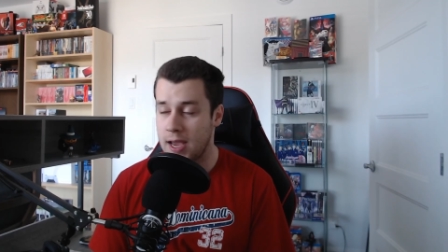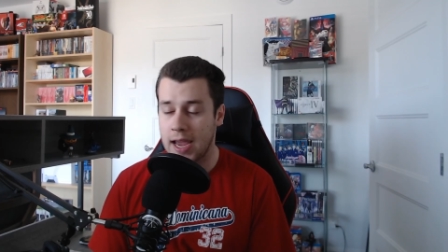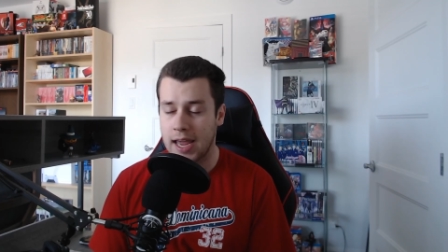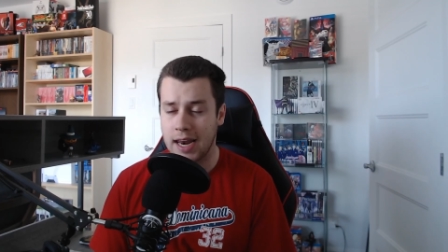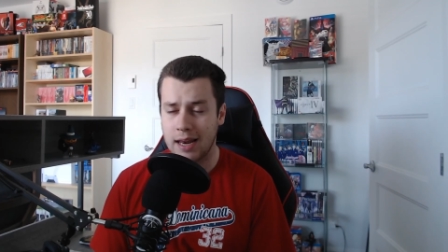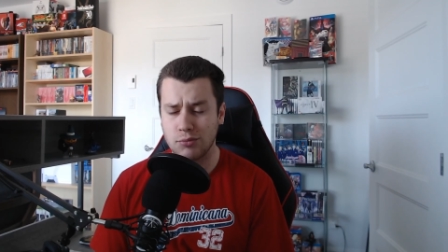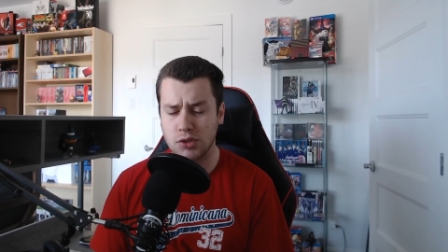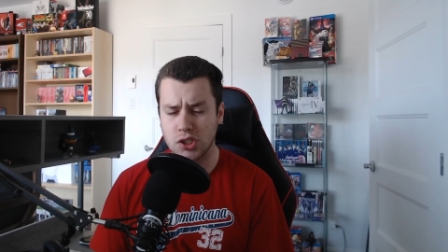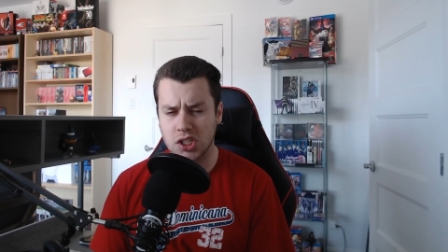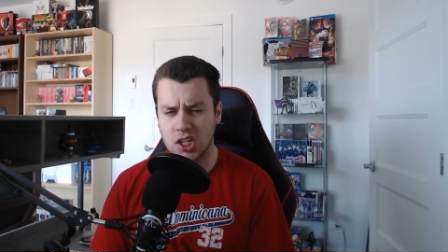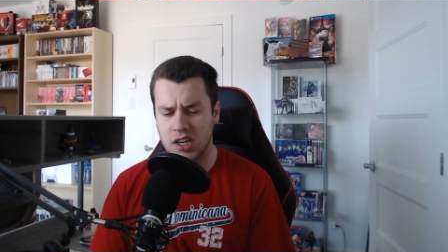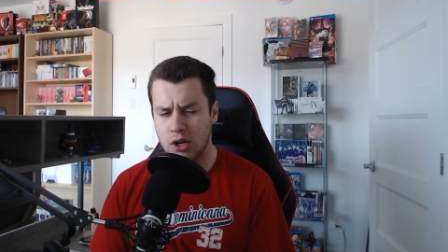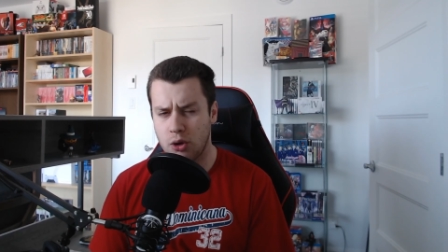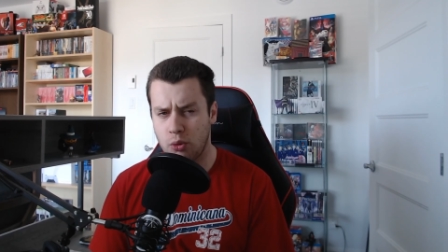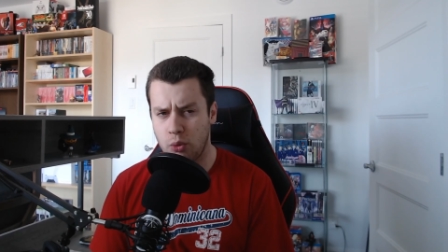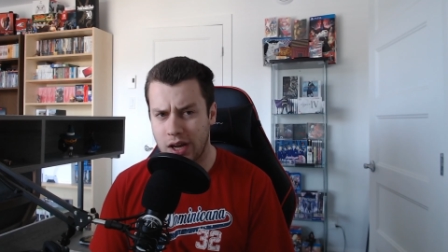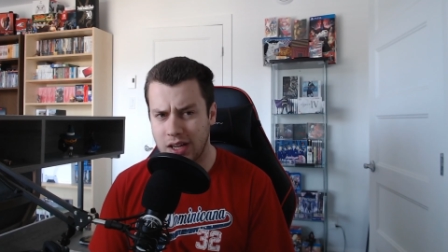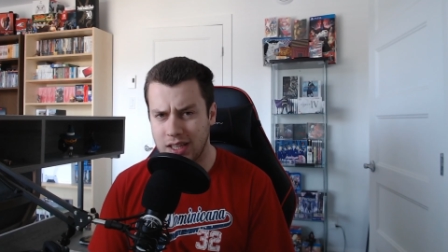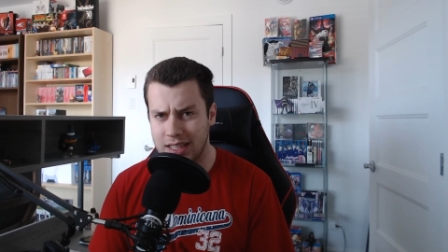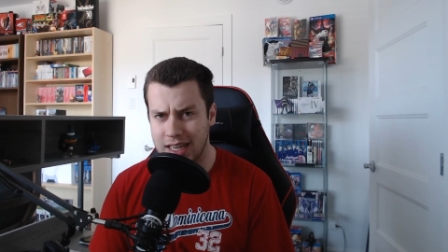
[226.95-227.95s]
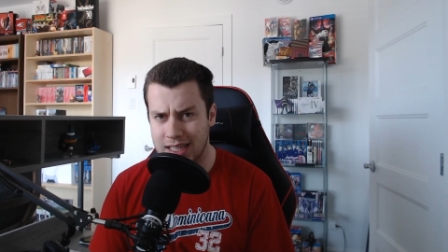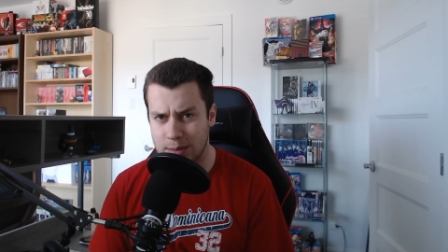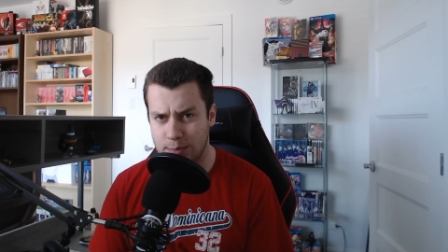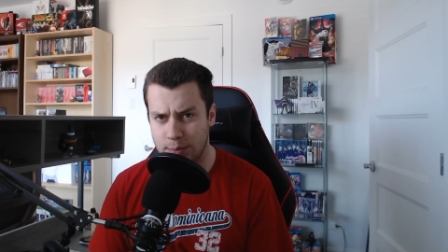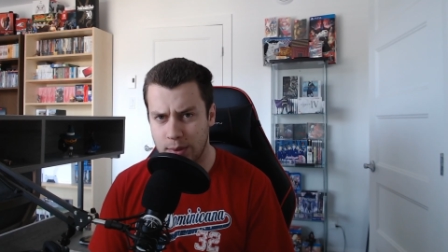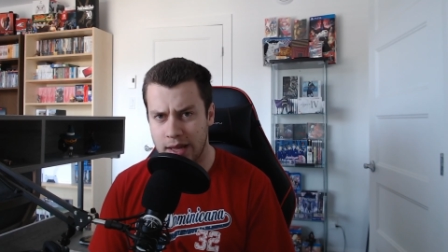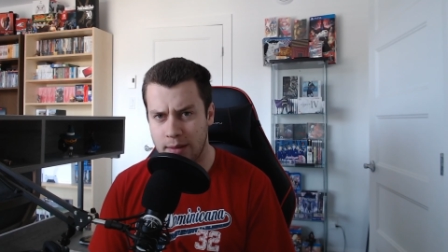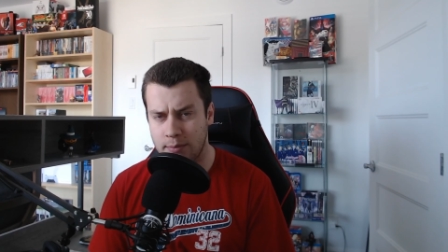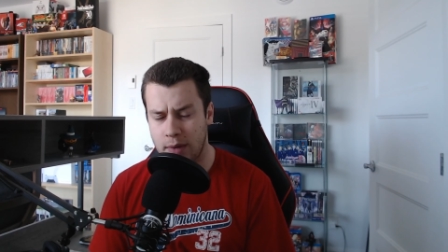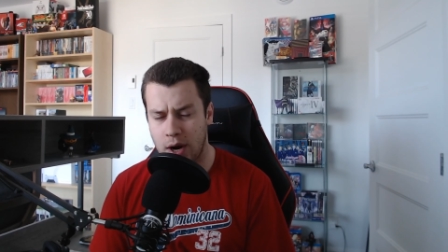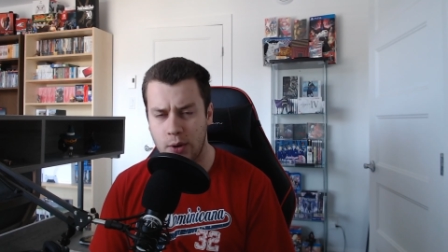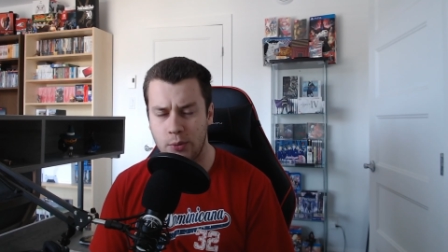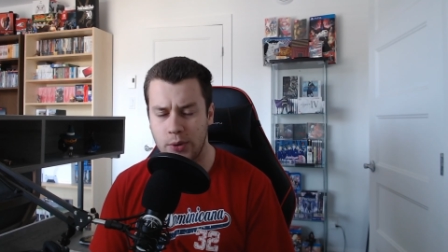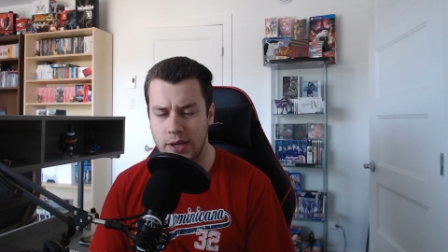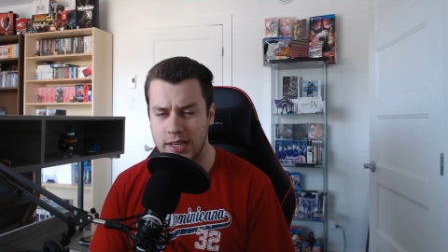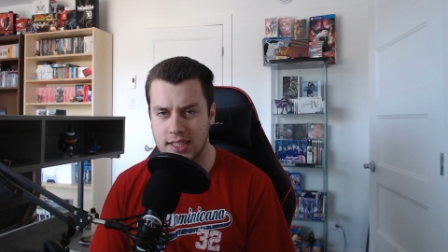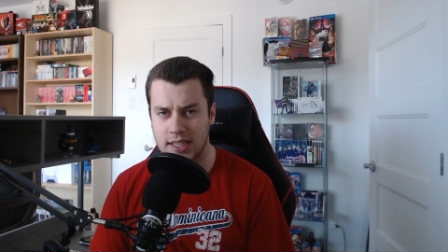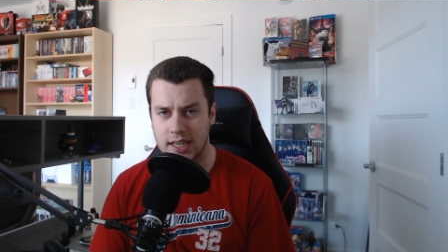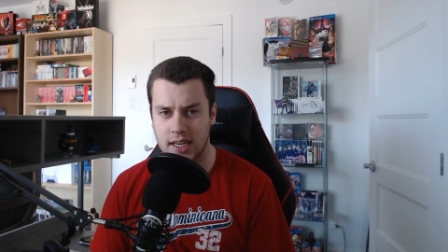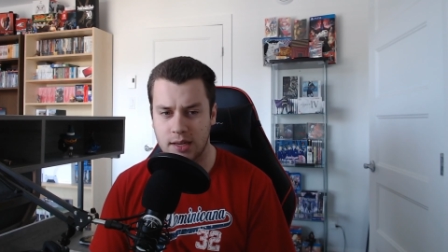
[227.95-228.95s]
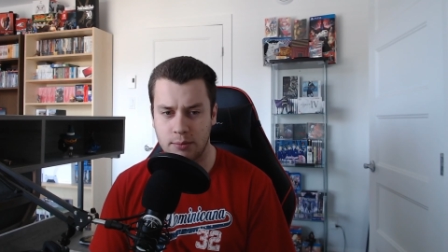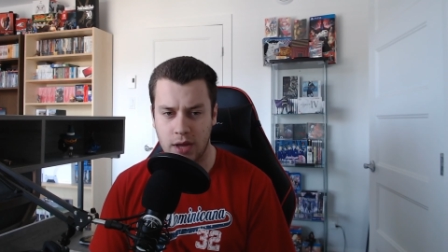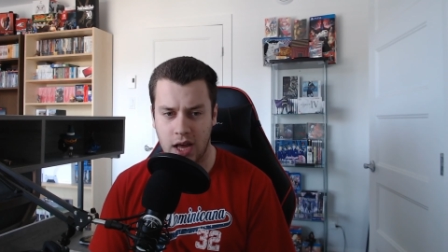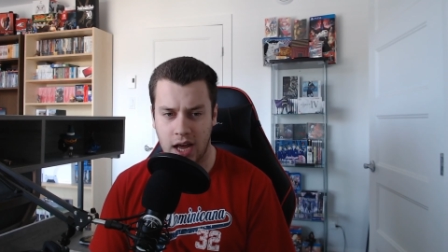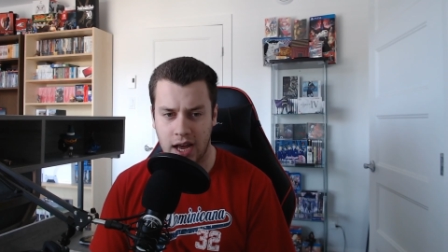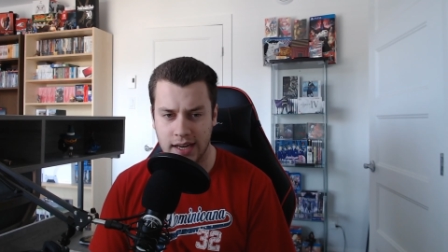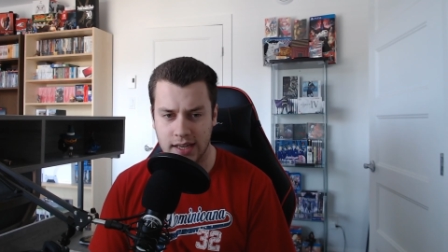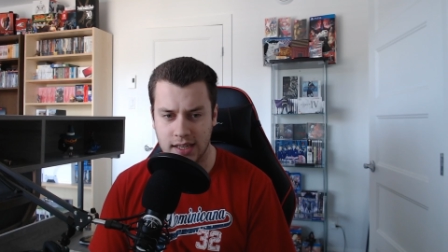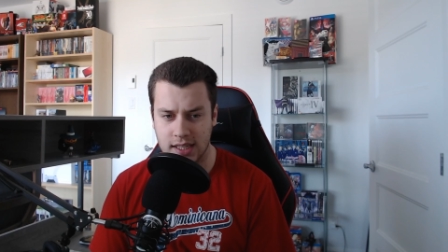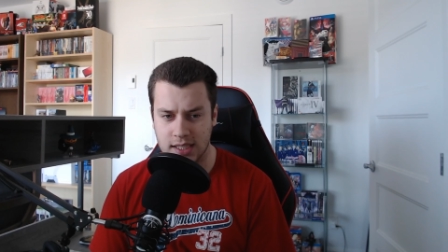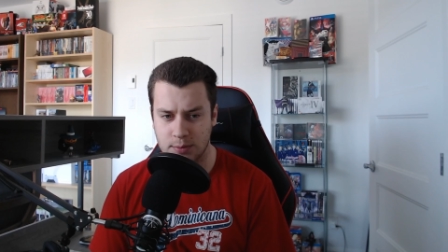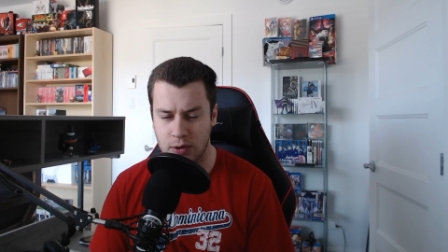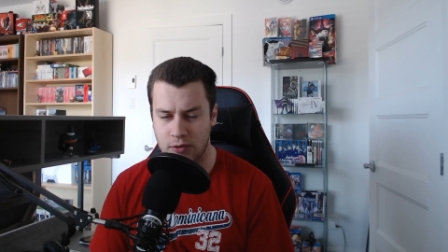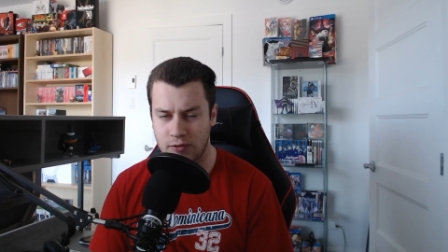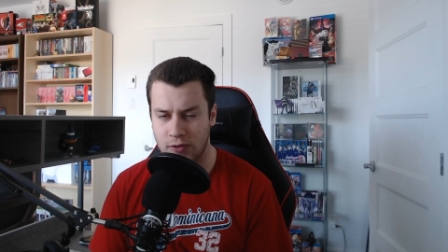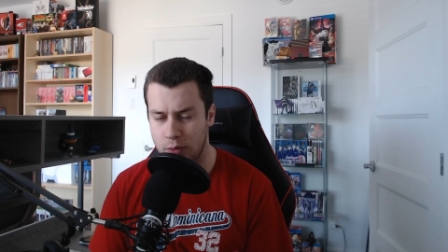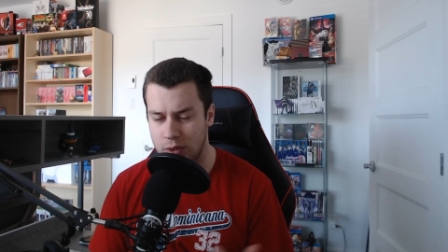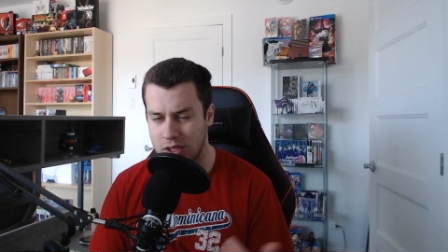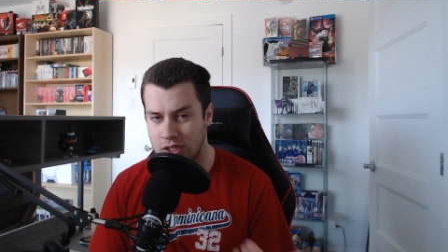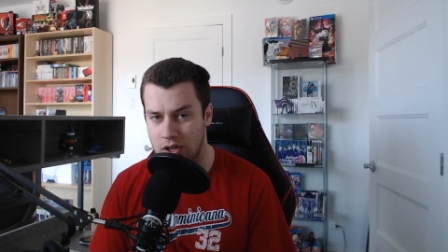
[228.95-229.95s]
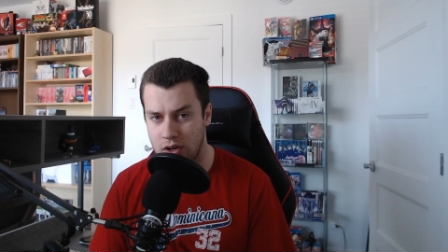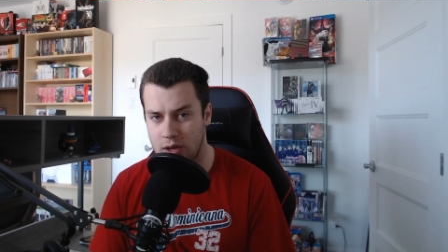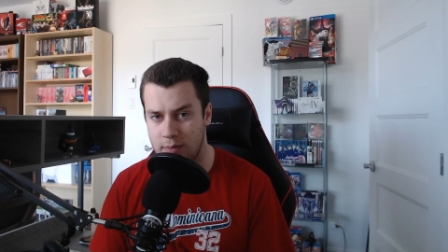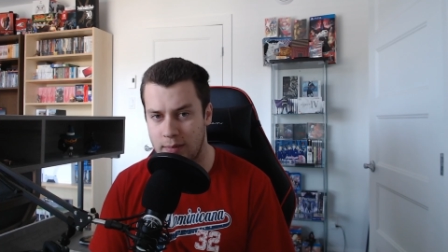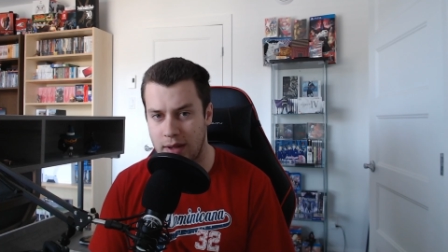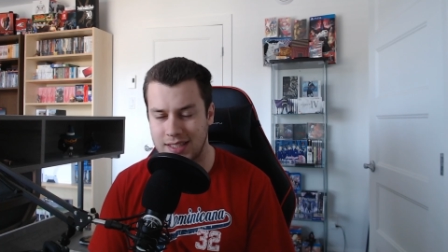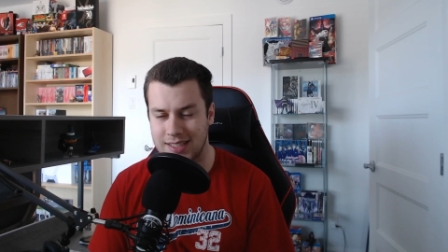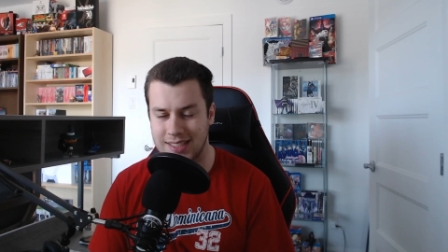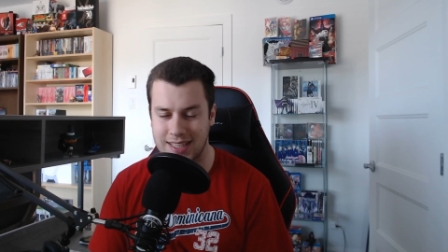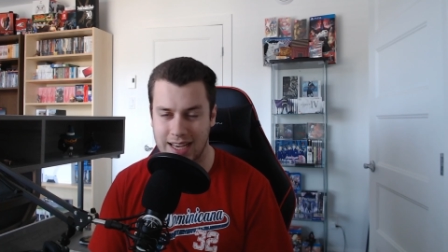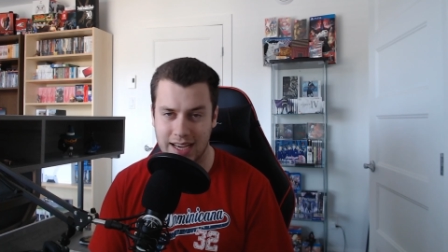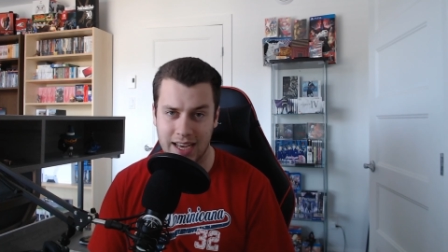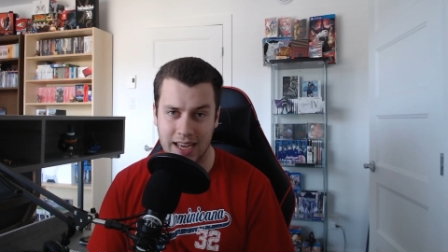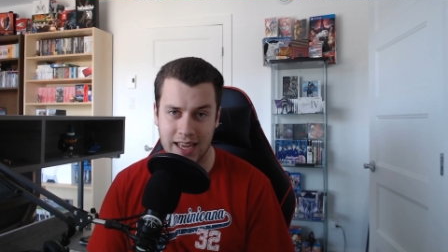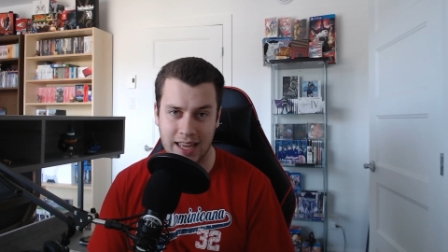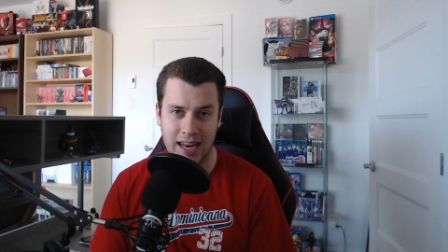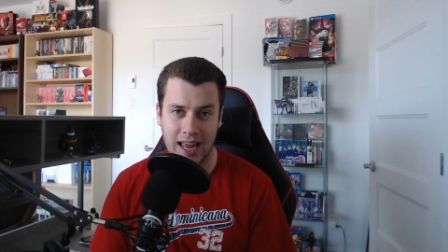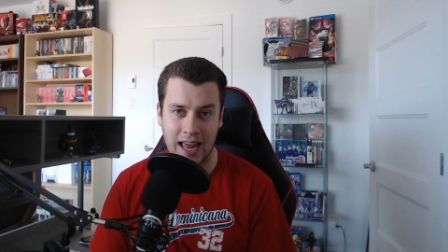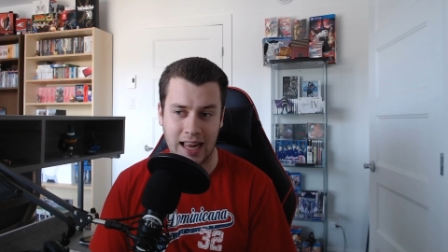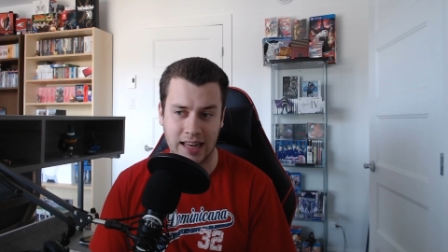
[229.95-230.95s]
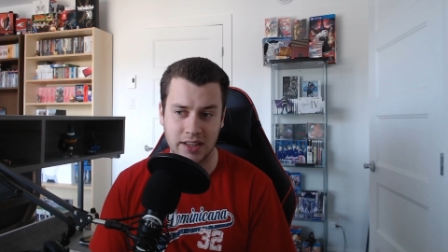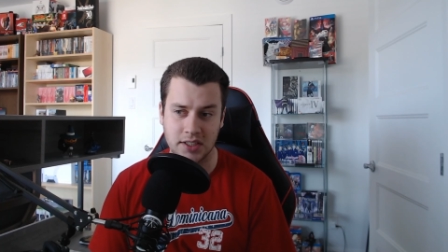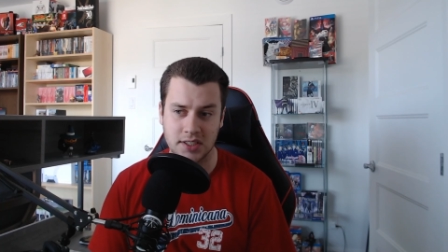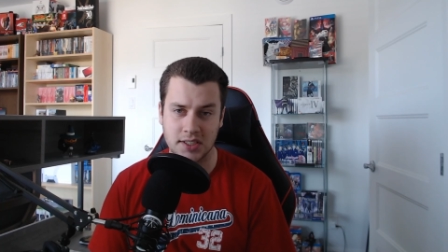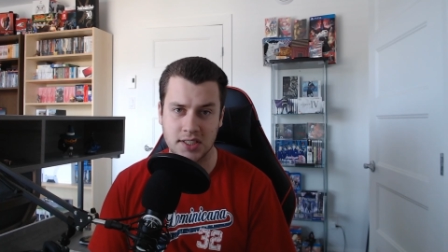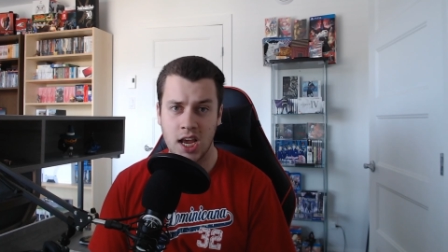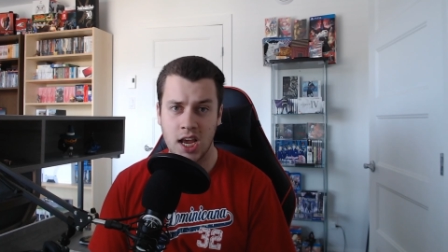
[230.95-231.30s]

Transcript: And I'm just going to quickly explain my reasoning behind this before we talk about Sega and Atlus.